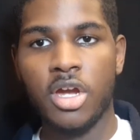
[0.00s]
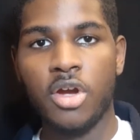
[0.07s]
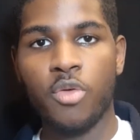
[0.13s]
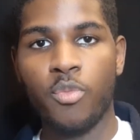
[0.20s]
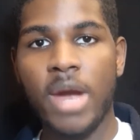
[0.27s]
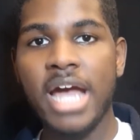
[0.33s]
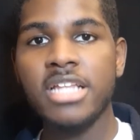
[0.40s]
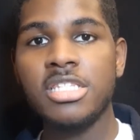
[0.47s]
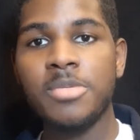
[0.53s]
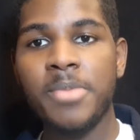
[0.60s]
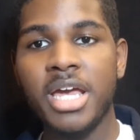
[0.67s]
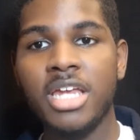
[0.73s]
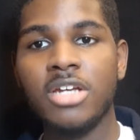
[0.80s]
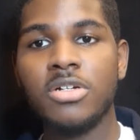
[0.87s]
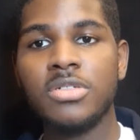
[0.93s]
Rotten
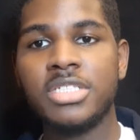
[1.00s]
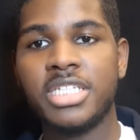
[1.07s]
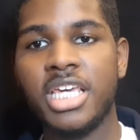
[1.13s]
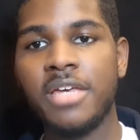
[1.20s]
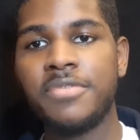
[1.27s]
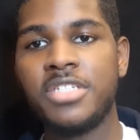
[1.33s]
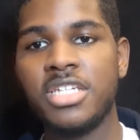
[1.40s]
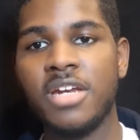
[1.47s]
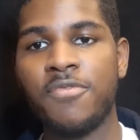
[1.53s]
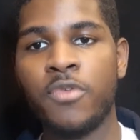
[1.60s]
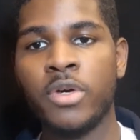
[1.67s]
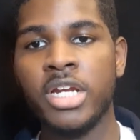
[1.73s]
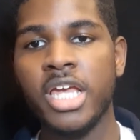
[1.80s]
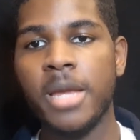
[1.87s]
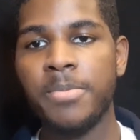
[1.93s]
Tomatoes gives it a
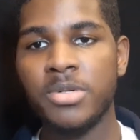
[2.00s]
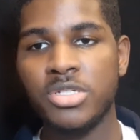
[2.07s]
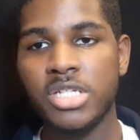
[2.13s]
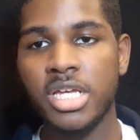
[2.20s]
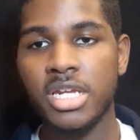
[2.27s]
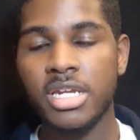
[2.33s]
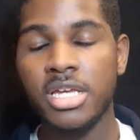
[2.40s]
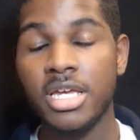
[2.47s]
48%.